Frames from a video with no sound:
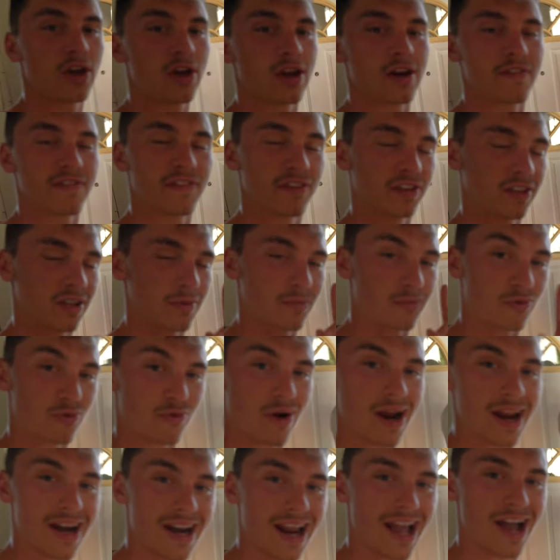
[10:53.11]
We're going to fill them
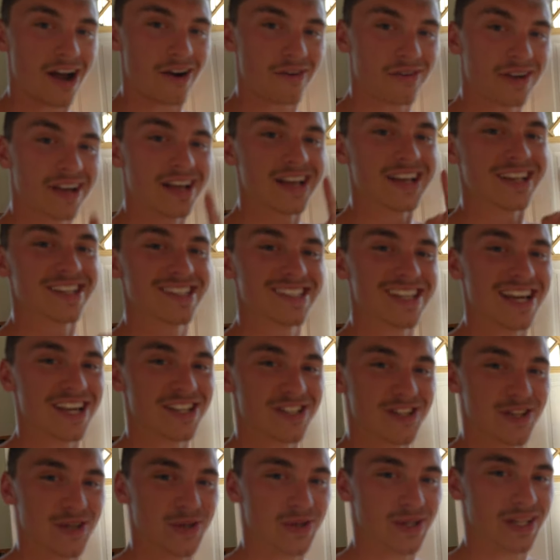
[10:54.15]
right now. Stay
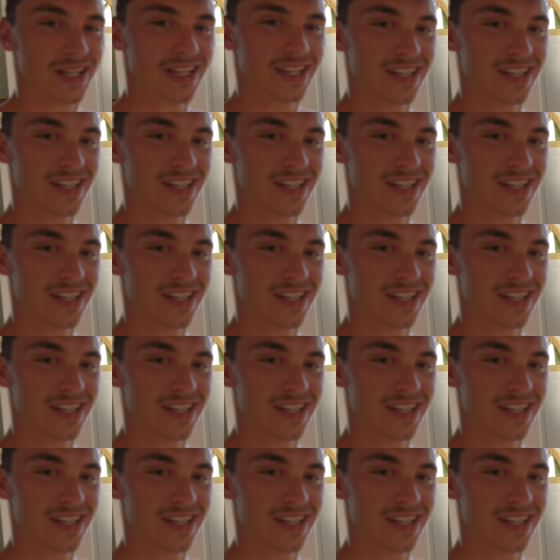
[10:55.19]
tuned.